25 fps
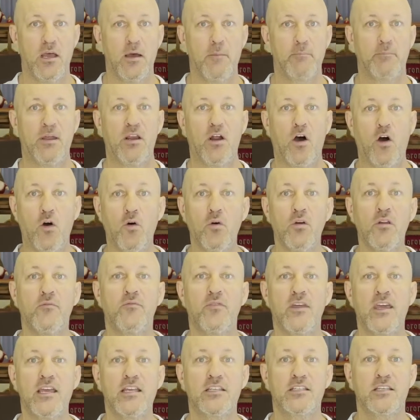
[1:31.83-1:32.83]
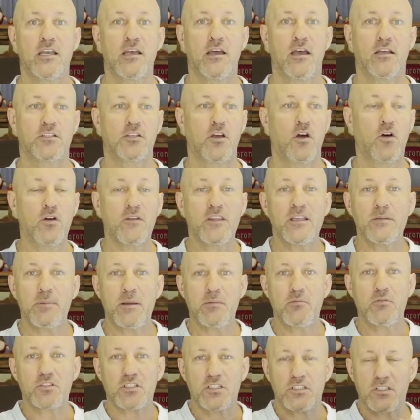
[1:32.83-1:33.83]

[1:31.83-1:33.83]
But all of these people,